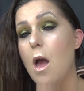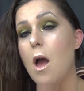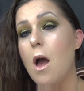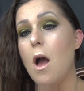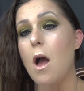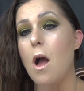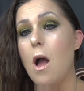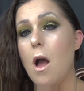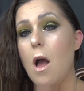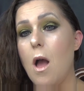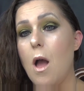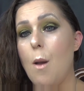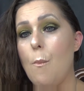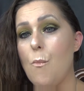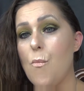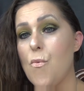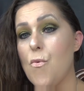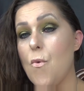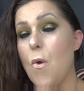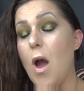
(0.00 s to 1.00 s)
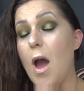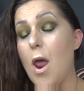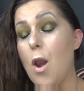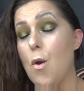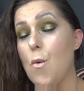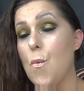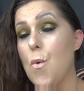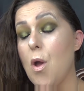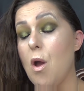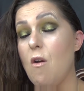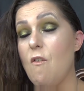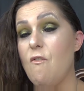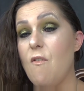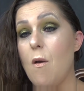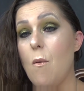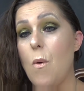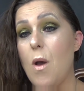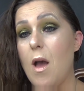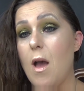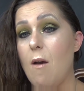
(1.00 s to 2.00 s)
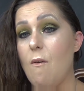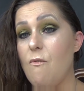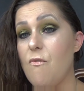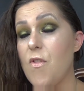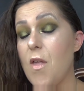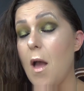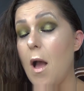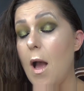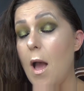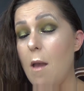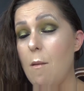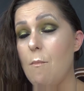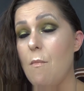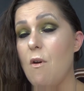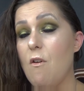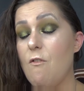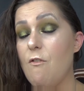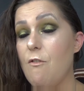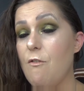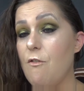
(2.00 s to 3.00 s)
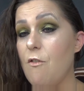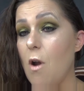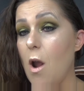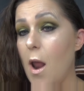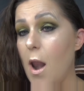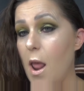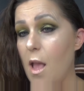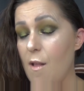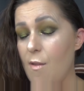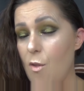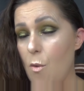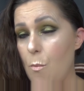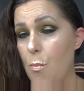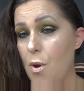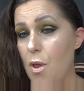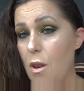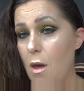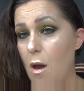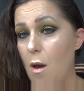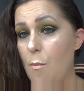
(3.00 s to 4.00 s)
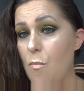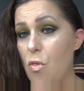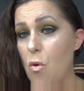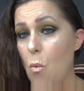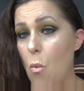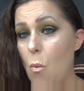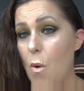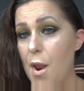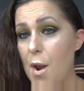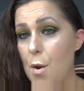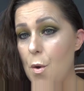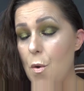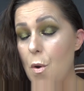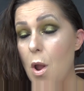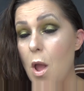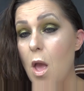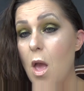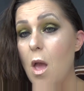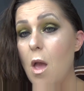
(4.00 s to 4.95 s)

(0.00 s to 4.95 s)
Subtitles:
So I don't know if I will have time Friday to put up the winner.